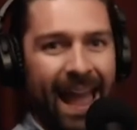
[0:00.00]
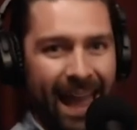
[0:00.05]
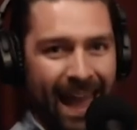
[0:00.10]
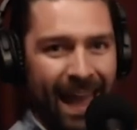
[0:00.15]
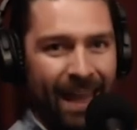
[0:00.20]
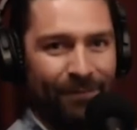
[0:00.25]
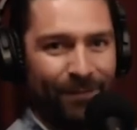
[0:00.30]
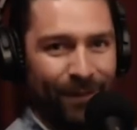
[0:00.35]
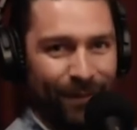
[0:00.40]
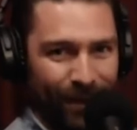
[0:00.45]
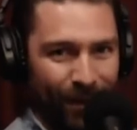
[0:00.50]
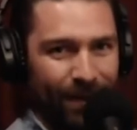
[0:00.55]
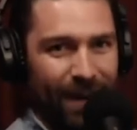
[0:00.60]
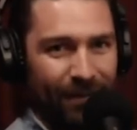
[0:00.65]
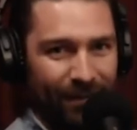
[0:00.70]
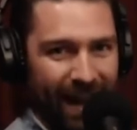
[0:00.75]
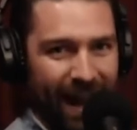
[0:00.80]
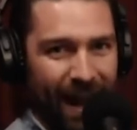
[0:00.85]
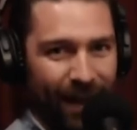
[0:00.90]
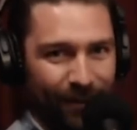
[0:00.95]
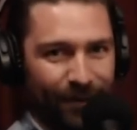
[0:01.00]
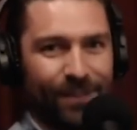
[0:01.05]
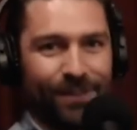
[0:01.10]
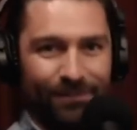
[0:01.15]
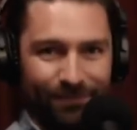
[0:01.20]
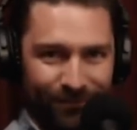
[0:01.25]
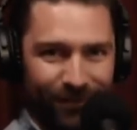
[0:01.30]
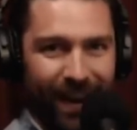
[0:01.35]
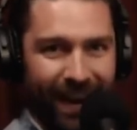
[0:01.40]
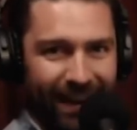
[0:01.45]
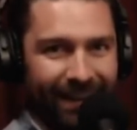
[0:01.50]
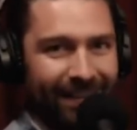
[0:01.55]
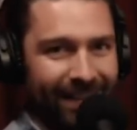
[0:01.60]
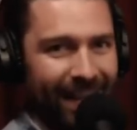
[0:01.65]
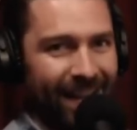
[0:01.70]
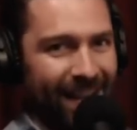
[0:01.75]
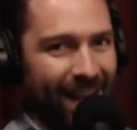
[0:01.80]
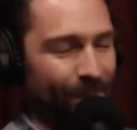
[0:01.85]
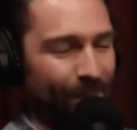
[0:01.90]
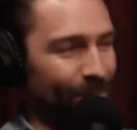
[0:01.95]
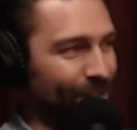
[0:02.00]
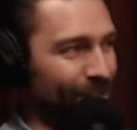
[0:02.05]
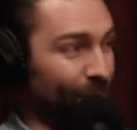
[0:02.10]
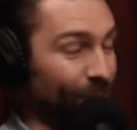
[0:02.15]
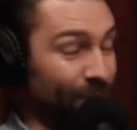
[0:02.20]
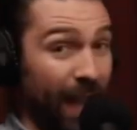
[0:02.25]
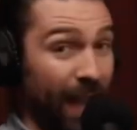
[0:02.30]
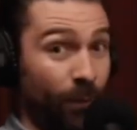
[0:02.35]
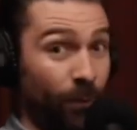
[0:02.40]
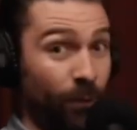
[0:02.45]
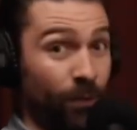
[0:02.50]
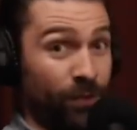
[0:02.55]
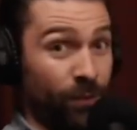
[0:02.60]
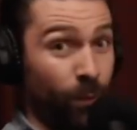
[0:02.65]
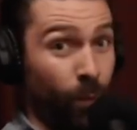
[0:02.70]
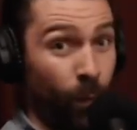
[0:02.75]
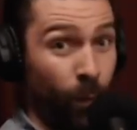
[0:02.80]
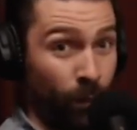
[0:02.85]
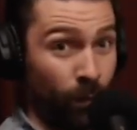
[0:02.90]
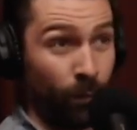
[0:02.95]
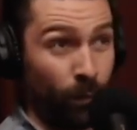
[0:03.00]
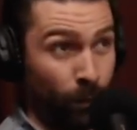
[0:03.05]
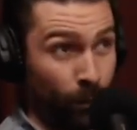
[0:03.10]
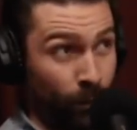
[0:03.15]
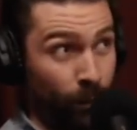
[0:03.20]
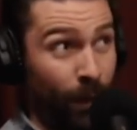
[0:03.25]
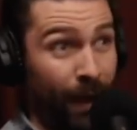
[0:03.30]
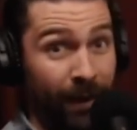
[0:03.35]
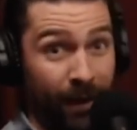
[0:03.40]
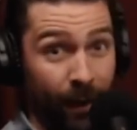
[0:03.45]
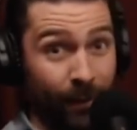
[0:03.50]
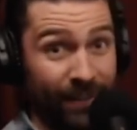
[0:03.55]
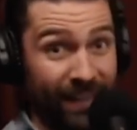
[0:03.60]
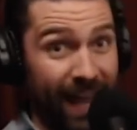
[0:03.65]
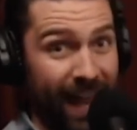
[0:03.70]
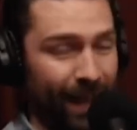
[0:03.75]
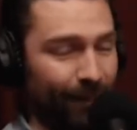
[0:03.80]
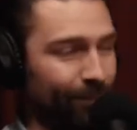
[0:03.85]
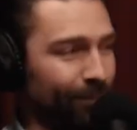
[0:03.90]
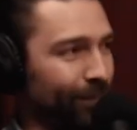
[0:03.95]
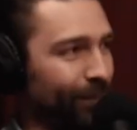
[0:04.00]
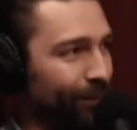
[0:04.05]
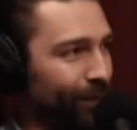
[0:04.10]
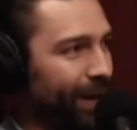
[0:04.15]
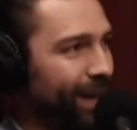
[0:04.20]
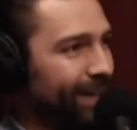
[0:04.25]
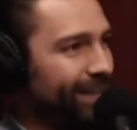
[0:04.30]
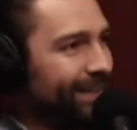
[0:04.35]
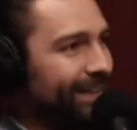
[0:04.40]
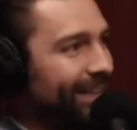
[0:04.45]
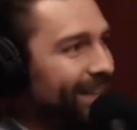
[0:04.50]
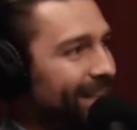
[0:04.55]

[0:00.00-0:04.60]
don't have if a you house. don't have a house, yeah. right? Yeah, yeah. So that was w where I was at, right?